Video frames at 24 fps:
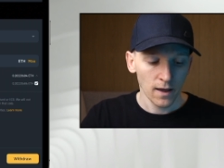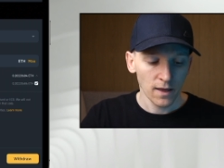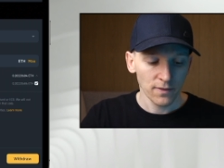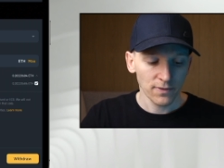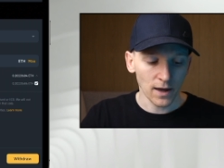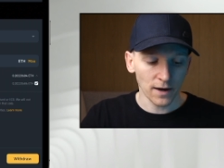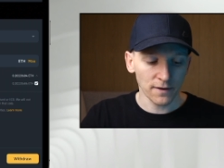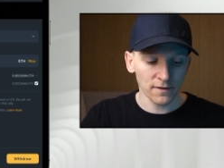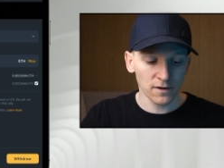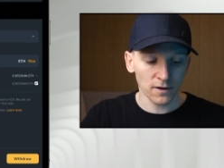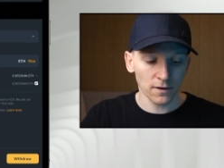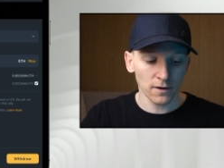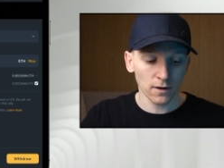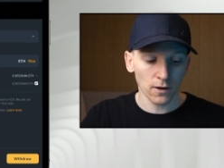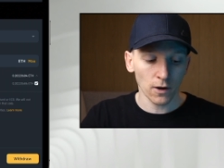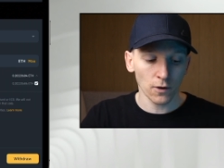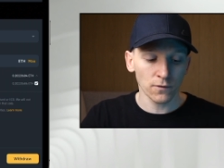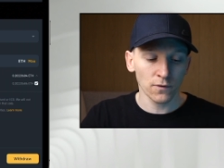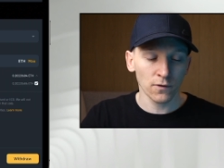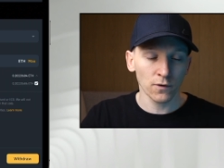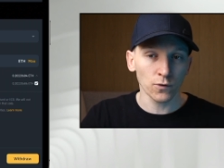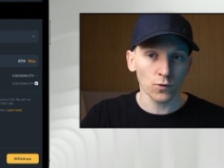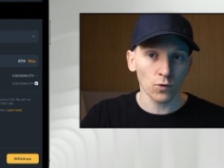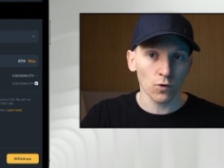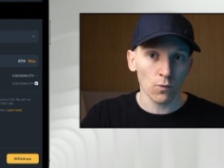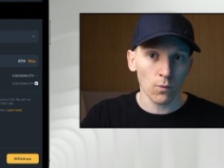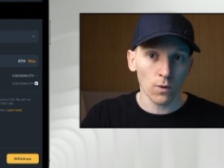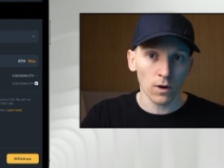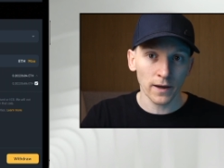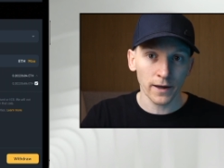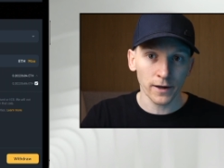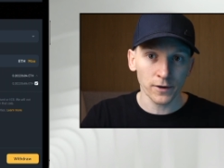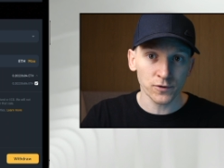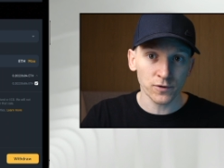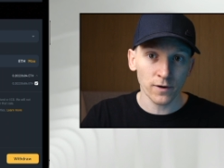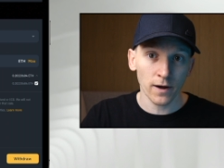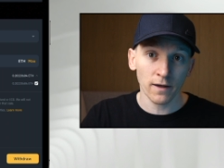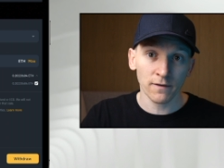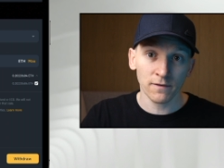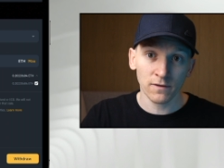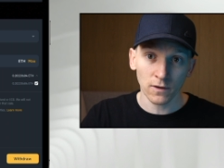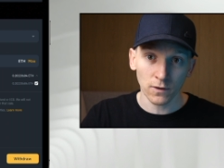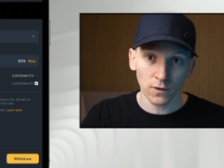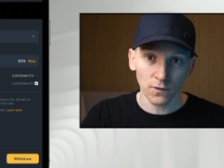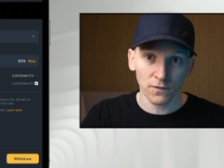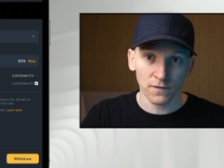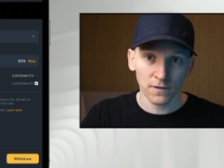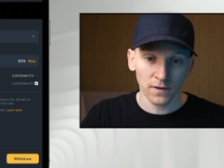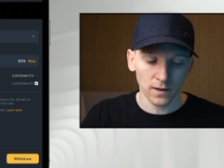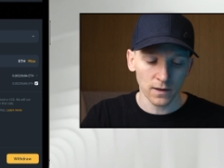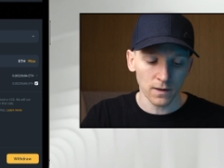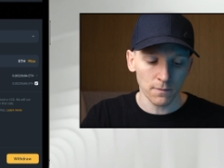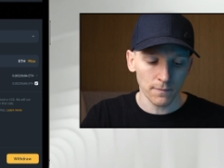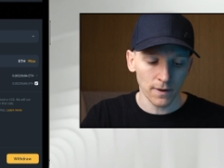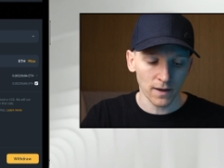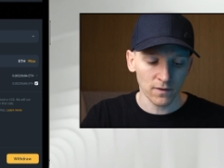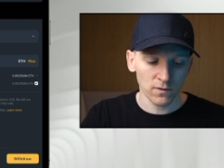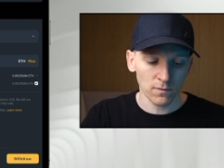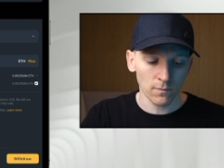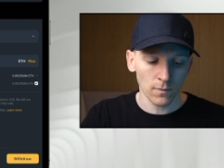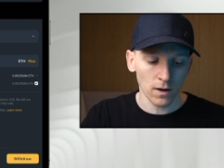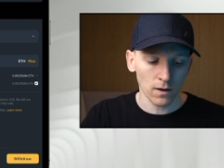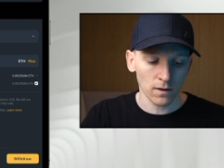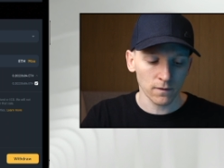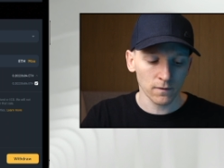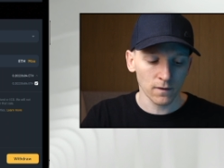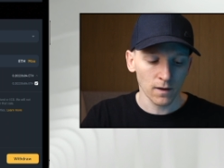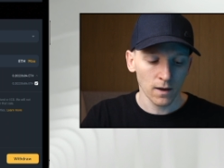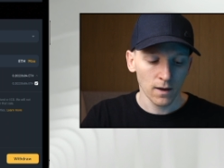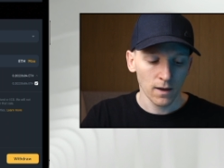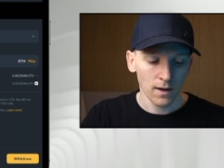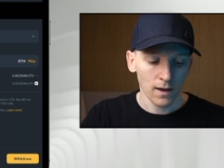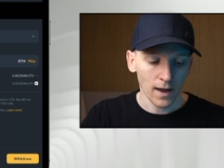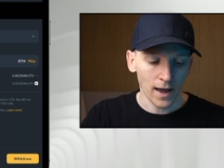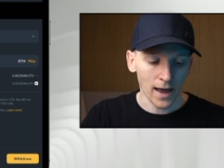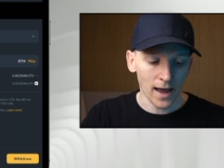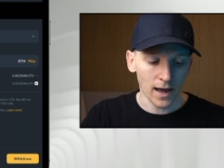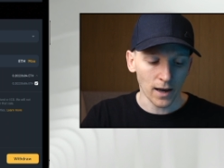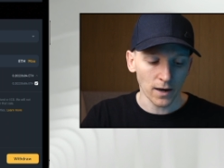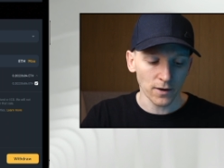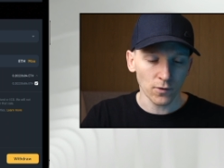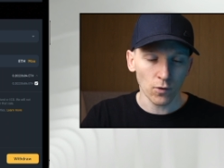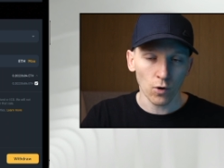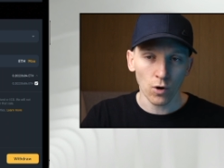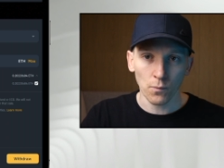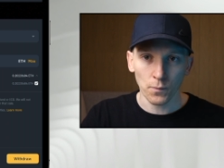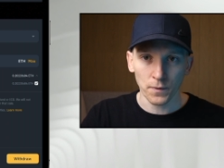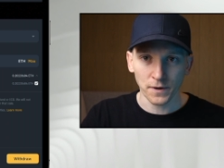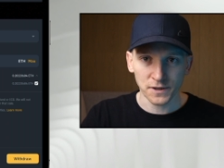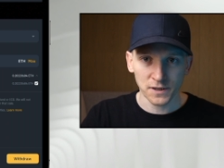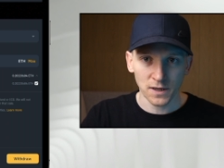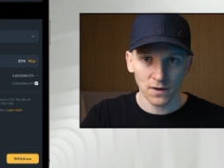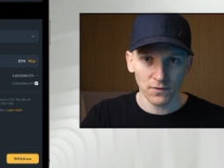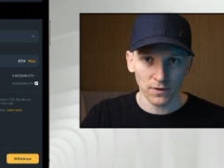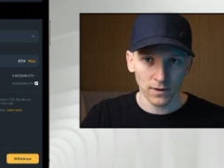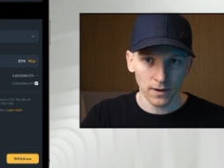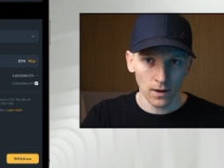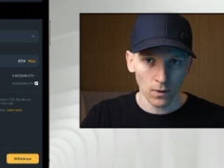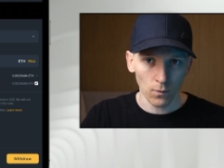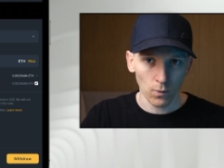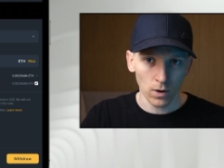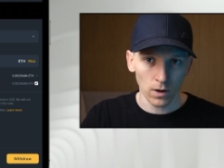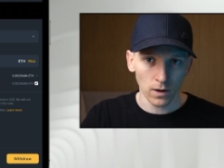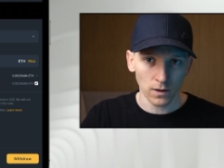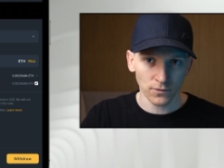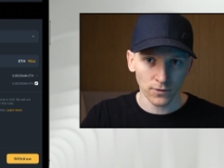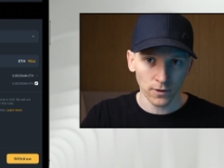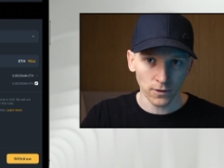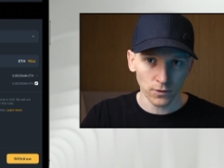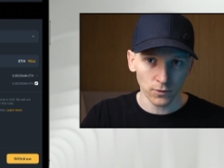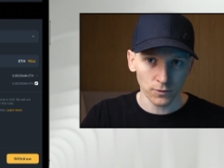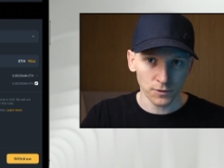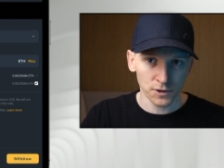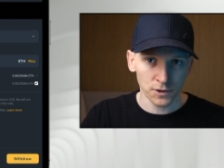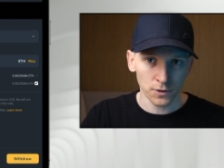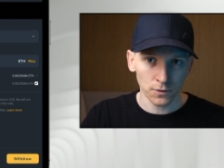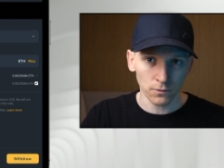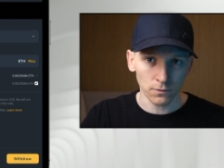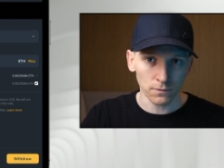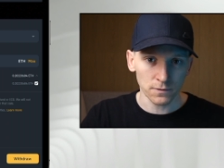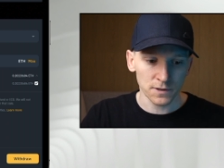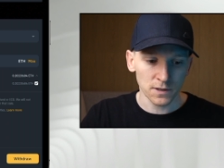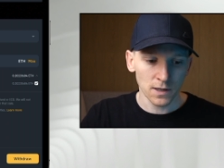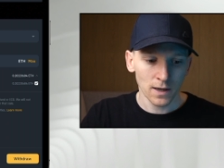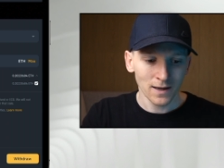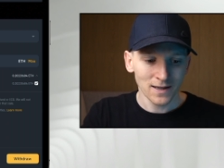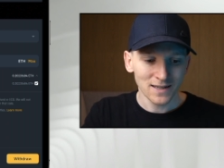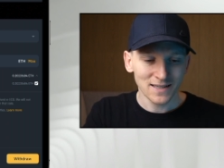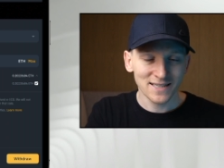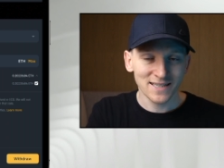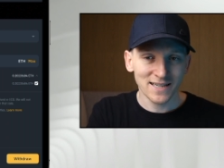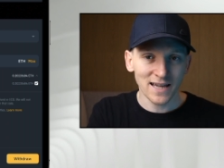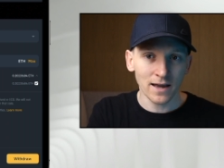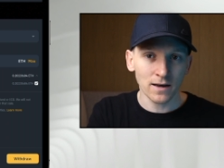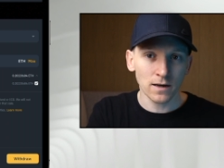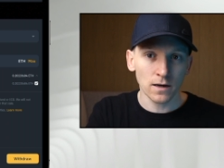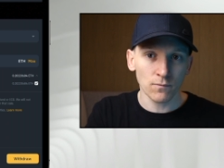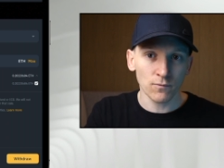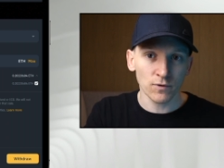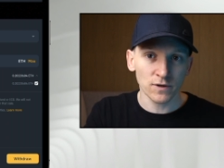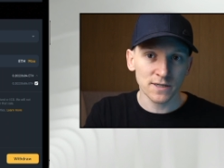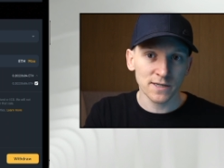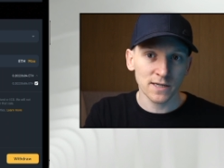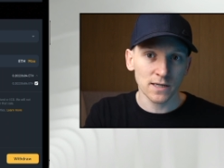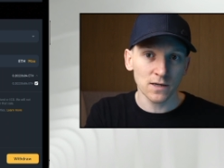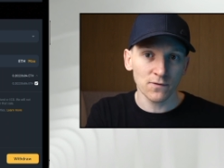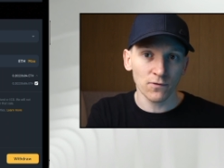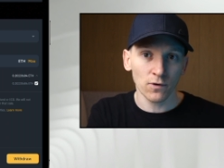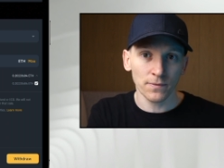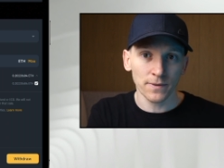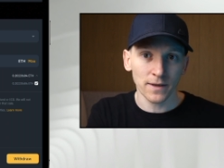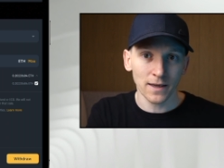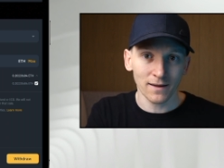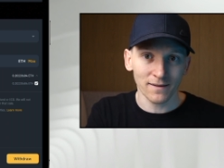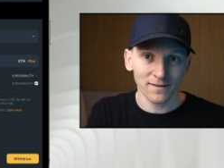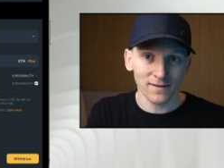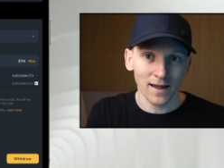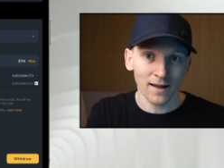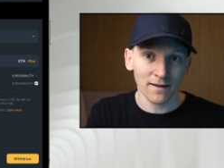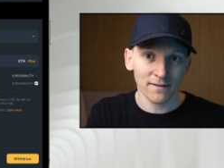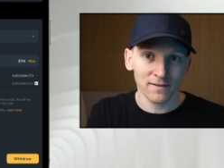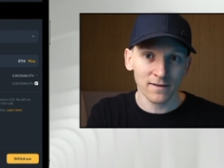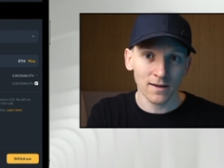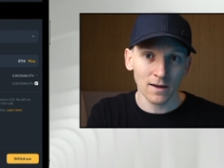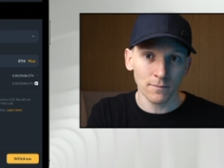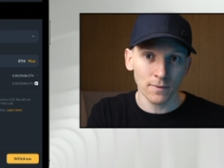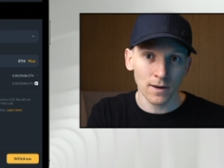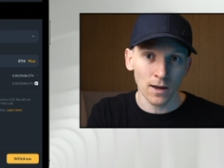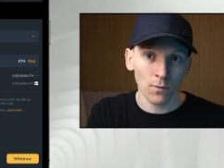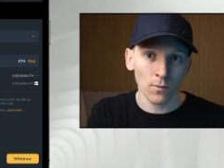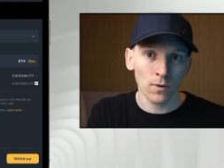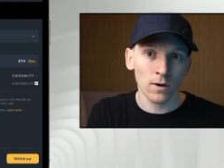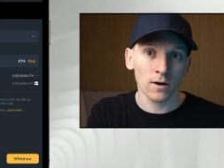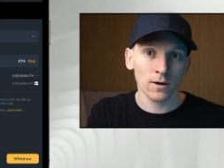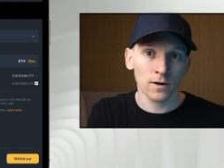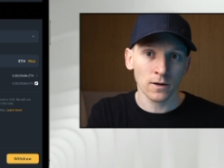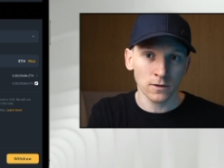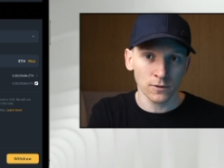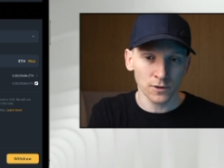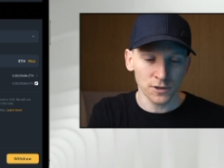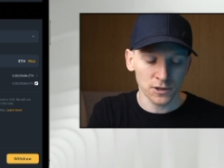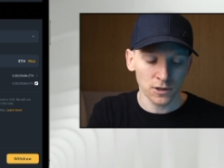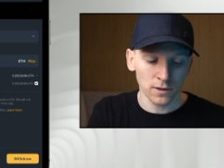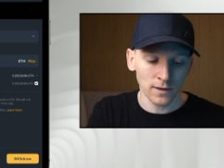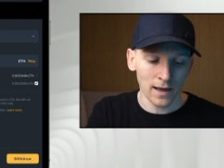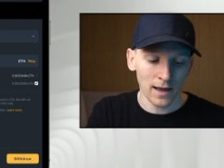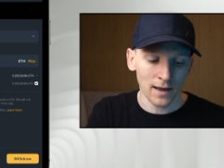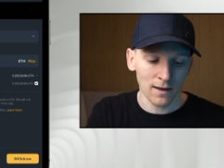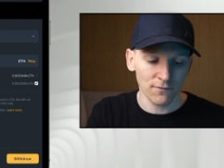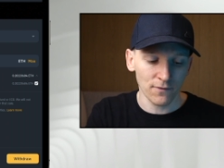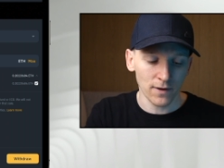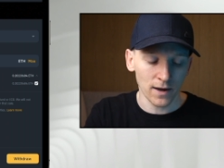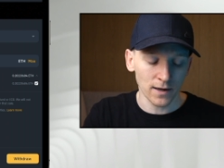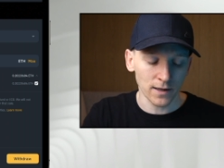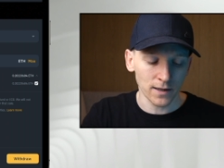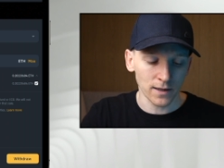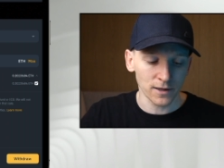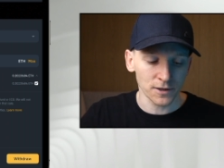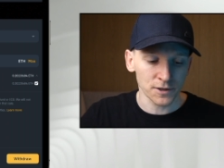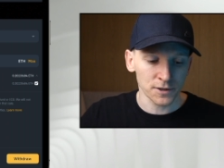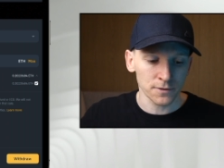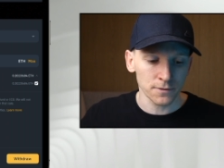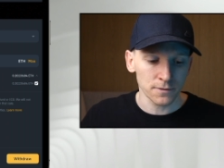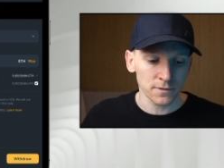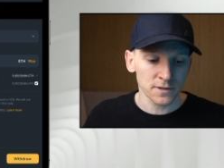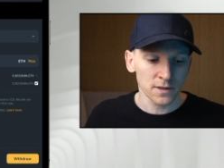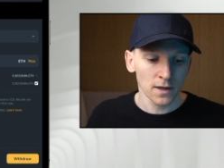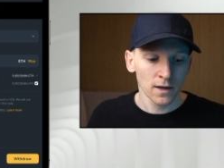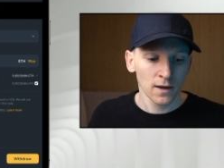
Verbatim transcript: That is gonna go to your wallet address that you've seen in MetaMask, and on whichever network that you choose. Send and receive on the exact same network and you shouldn't have any issues.